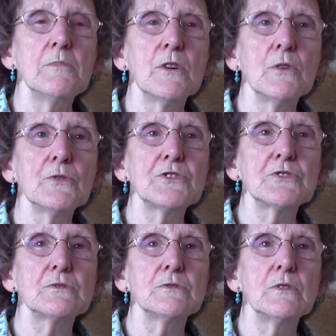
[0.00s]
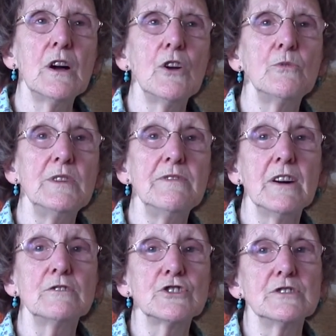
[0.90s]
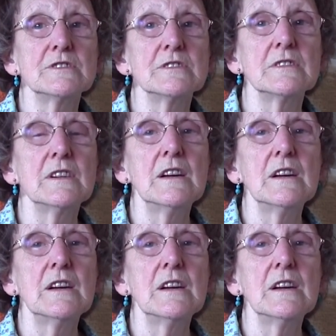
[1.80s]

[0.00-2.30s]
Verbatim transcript: but also how we functioned